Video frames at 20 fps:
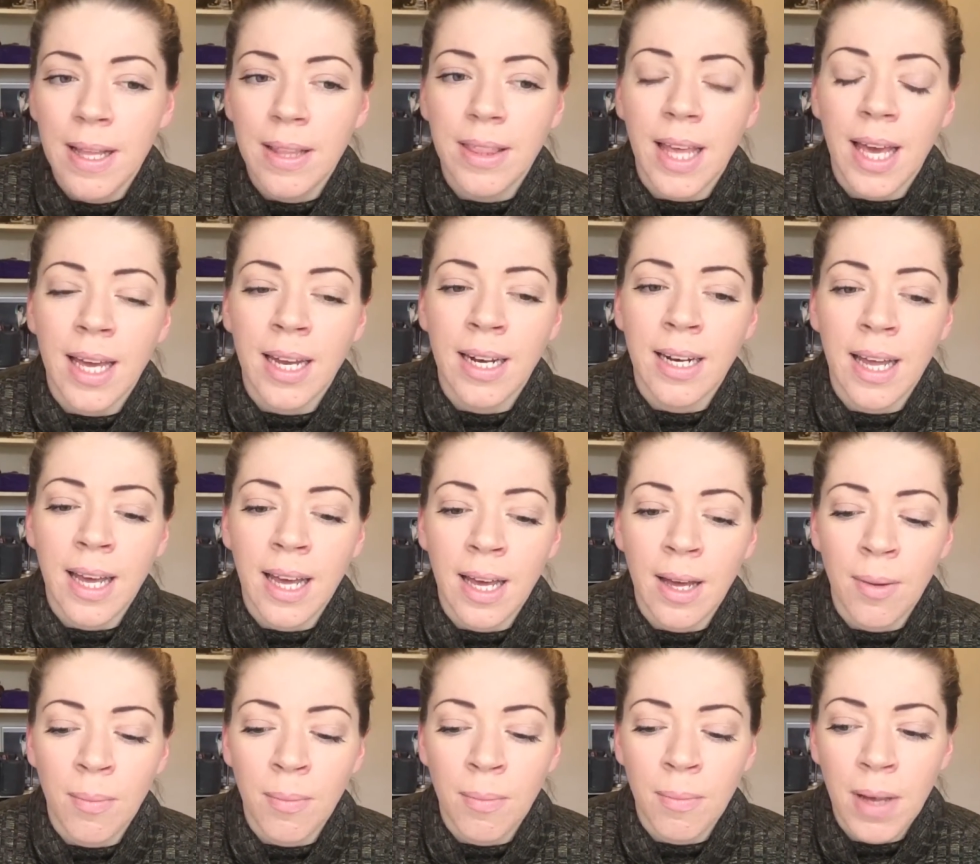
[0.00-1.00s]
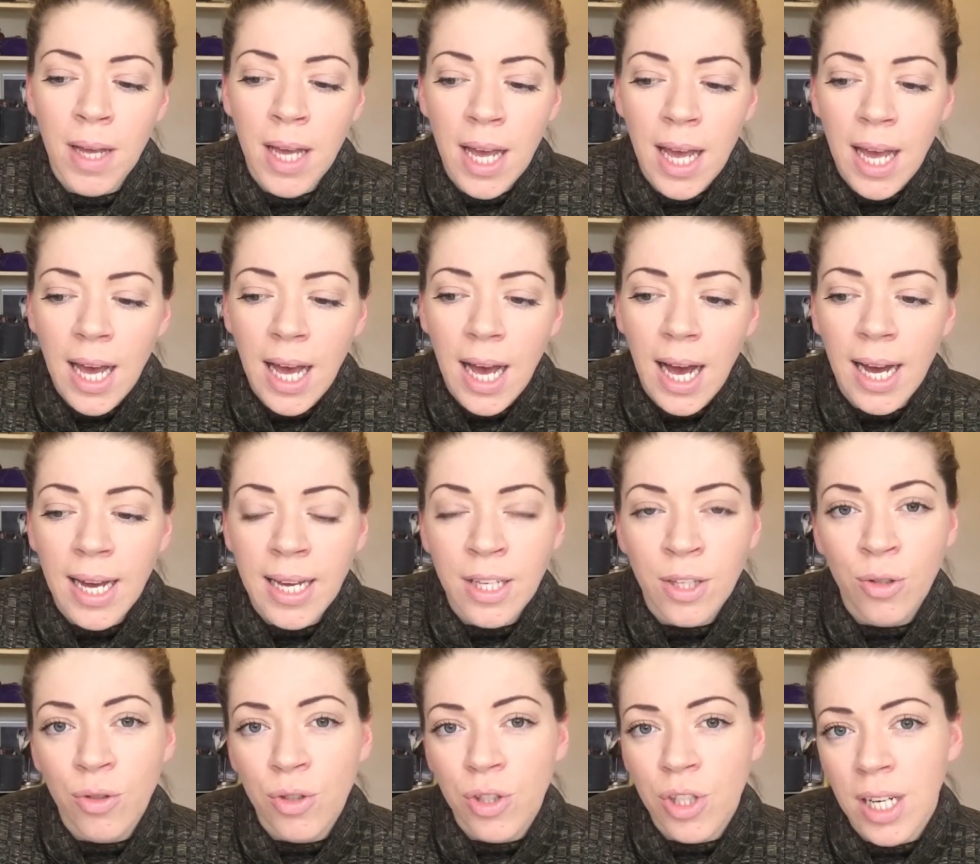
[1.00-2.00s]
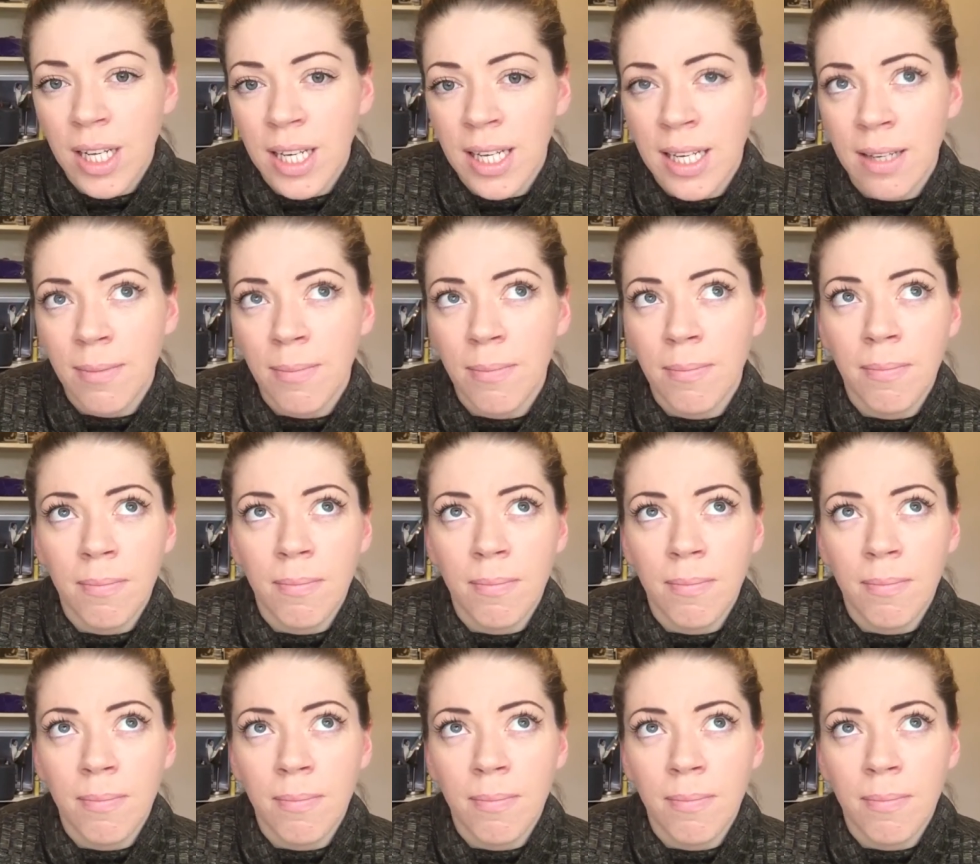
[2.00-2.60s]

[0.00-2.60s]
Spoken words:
then I usually,